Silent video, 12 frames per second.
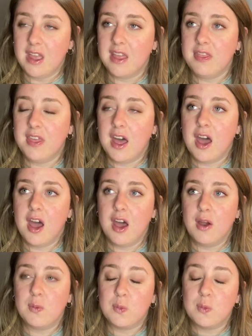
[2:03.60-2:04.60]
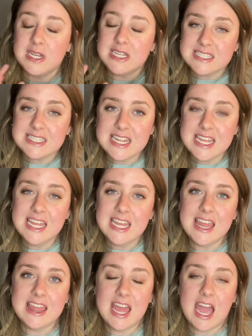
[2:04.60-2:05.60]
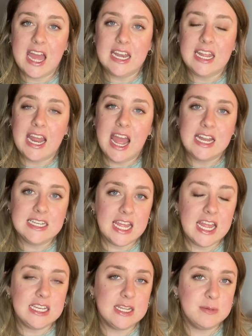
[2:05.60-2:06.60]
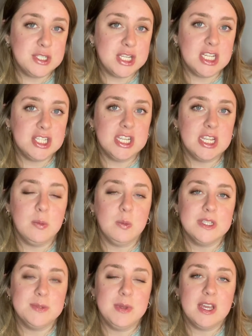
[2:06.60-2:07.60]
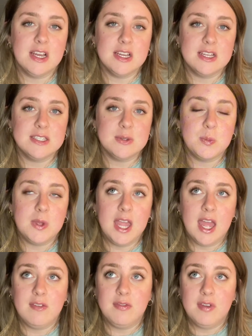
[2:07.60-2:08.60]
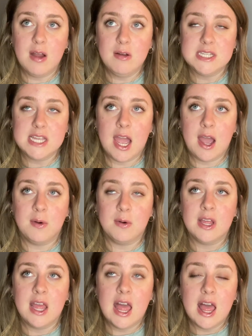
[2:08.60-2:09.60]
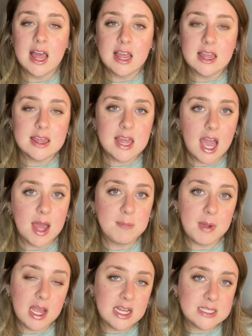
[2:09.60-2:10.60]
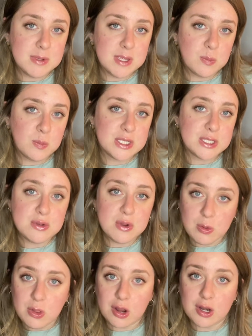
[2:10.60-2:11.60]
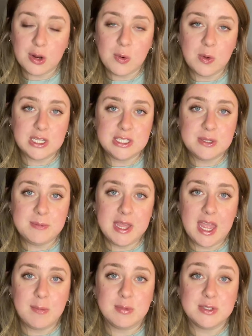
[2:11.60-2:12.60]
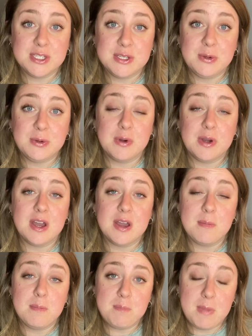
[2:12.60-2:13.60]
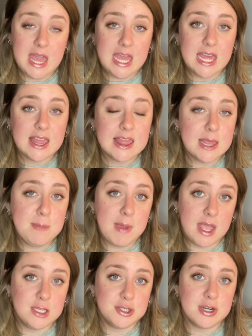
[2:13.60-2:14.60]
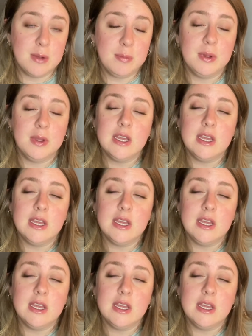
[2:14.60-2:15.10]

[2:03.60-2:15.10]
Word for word: The reasoning that it had to end up changing was because we had found out that my husband was no longer going to be able to make the May trip.